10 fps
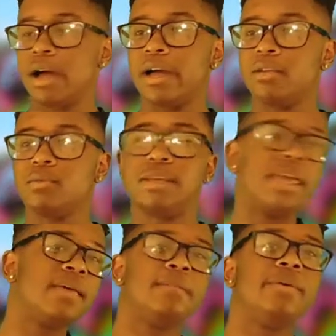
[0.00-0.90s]
I don't
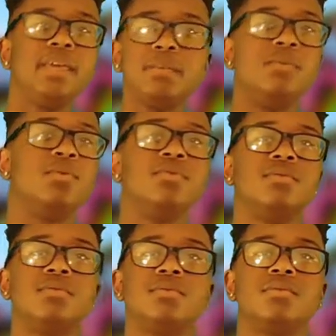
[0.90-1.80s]
get people.
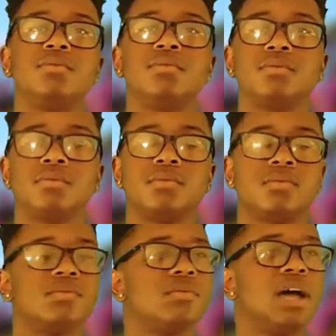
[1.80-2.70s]

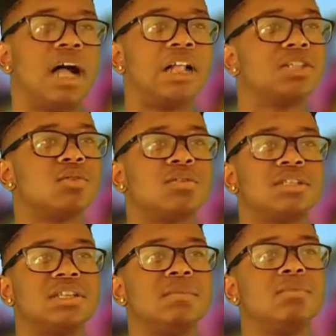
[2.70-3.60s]
I just don't
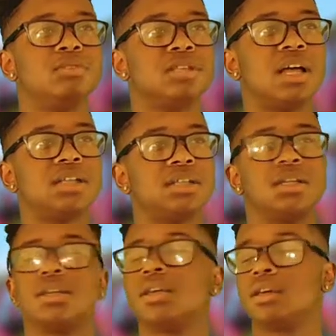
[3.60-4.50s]
understand people's logic.
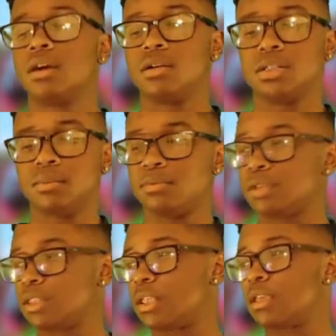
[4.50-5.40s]
I just people
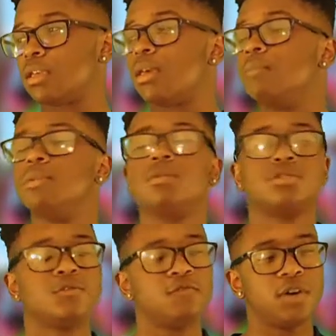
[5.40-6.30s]
that thinking. People are
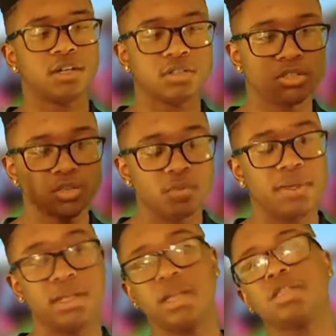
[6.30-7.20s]
so
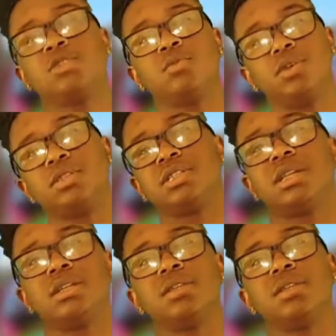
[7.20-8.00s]
stupid. I just don't understand.